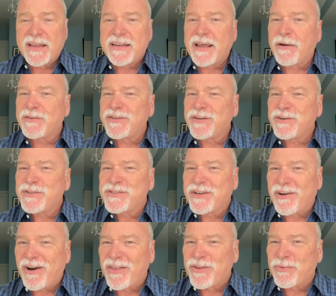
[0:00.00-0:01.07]
Now, it's
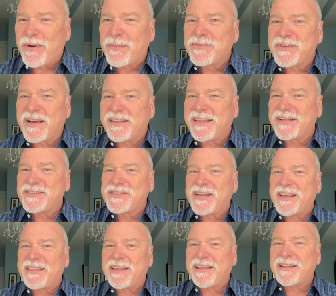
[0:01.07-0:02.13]
interesting, on their website they
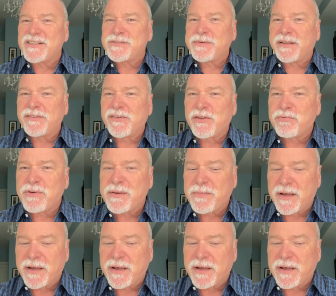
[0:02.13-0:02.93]
say that it spends 3